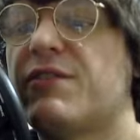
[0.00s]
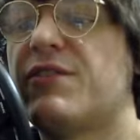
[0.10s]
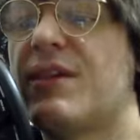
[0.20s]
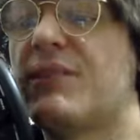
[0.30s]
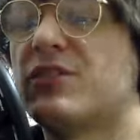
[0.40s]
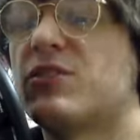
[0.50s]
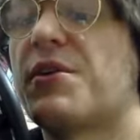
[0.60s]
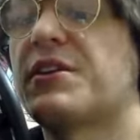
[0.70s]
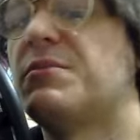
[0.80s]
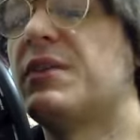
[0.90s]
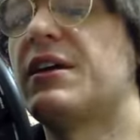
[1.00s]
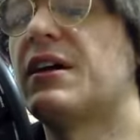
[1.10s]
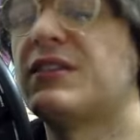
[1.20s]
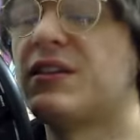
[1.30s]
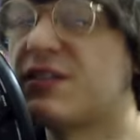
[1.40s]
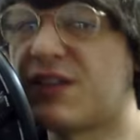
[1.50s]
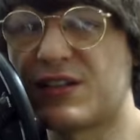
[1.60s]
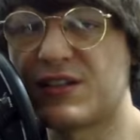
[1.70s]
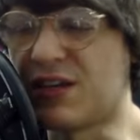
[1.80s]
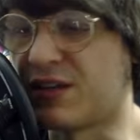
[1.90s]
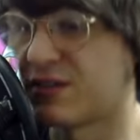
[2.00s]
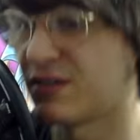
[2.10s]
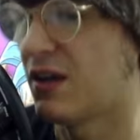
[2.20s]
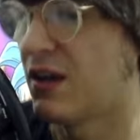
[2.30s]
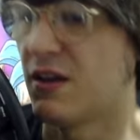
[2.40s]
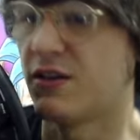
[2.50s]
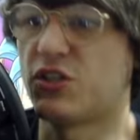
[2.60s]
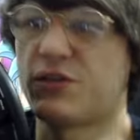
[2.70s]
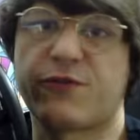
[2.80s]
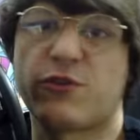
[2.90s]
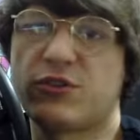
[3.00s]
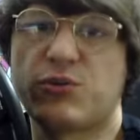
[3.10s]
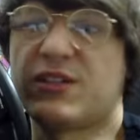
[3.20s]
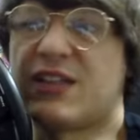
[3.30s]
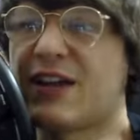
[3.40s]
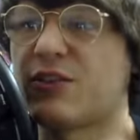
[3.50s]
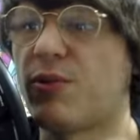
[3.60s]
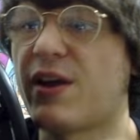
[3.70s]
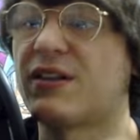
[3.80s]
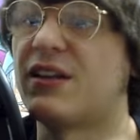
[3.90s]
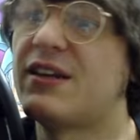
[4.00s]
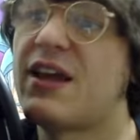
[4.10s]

of them is going to be under this Xyz, just for it to attack directly.